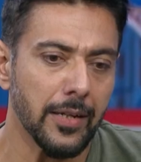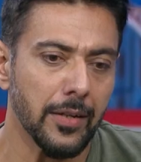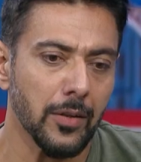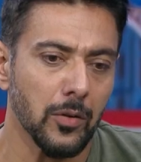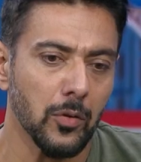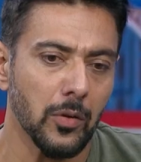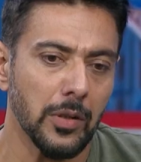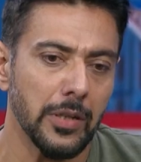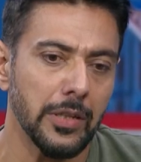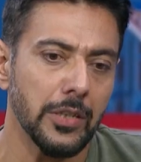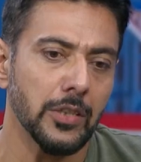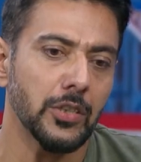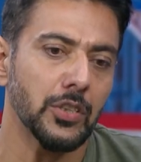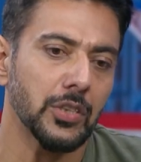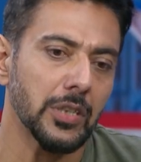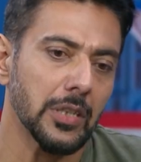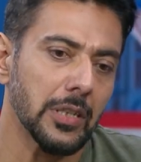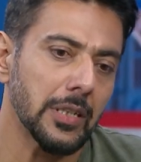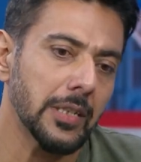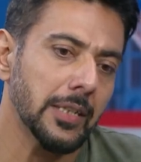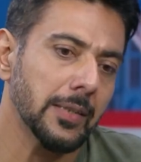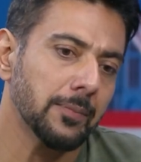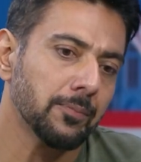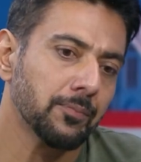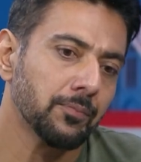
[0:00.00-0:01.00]
you know,
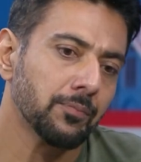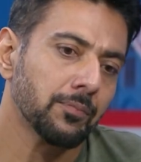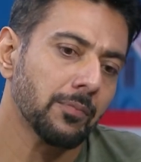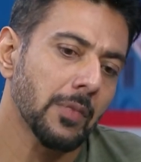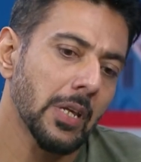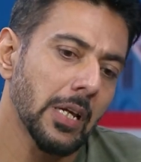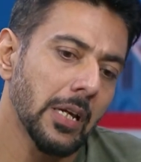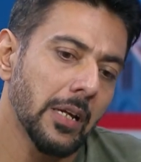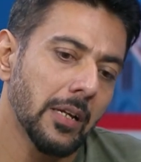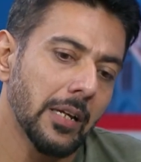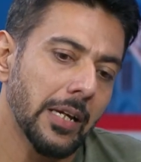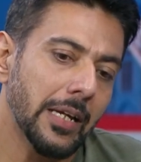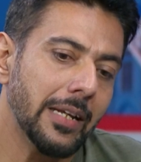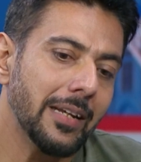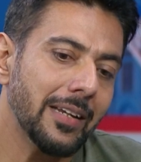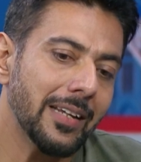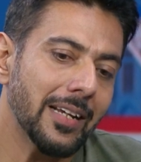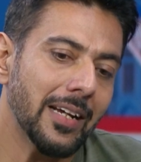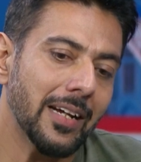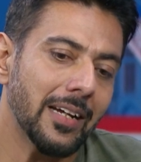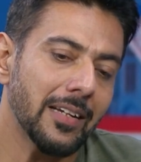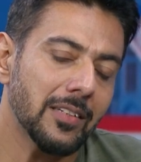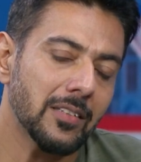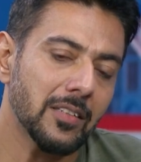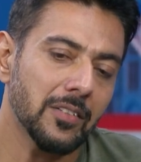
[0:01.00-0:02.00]
initially
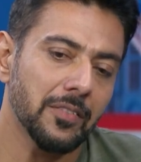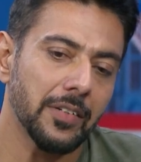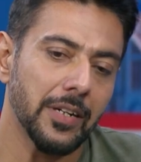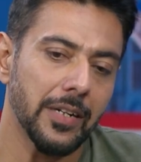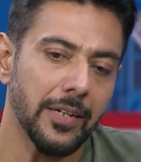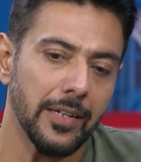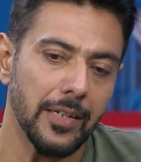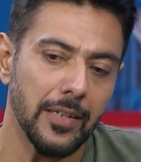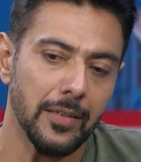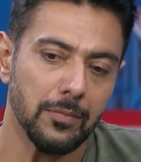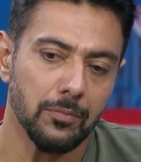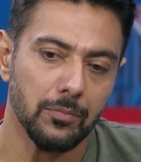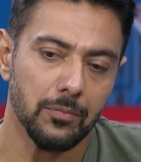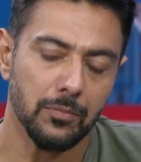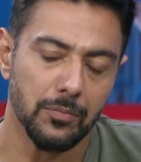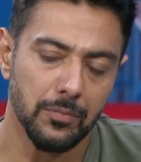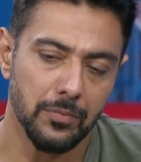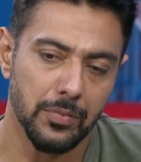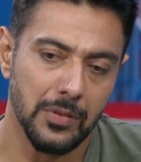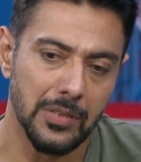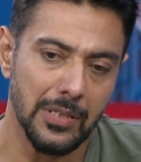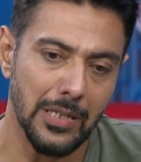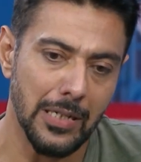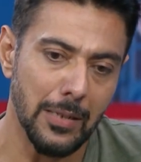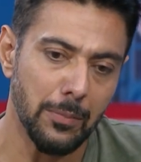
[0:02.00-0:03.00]
India is a very
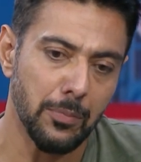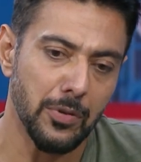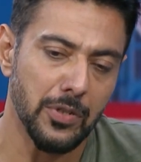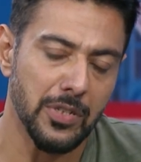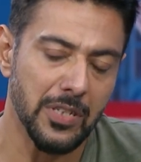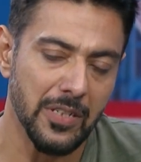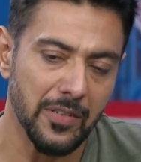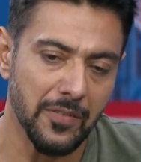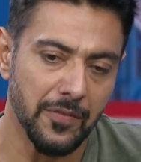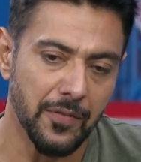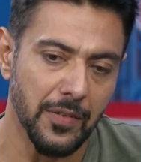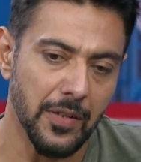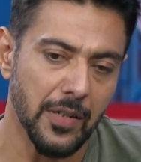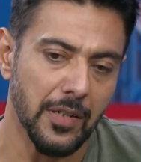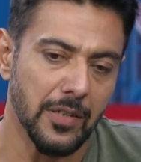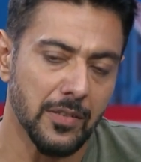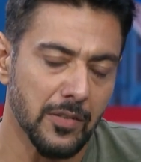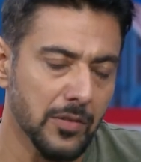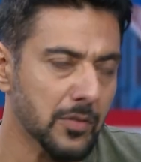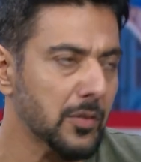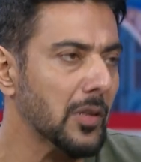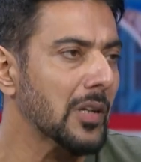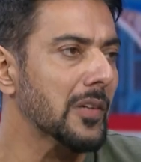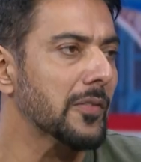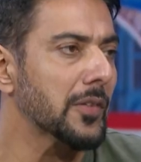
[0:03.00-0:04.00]
celebrity first
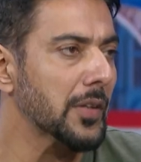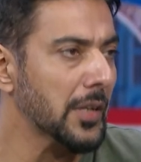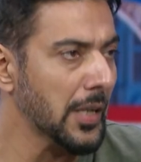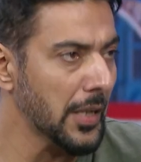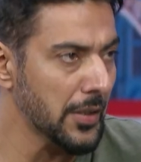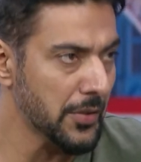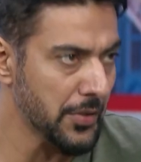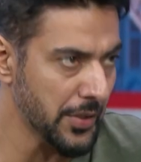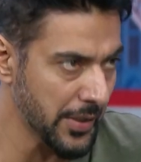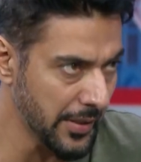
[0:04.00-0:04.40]
sort of a country.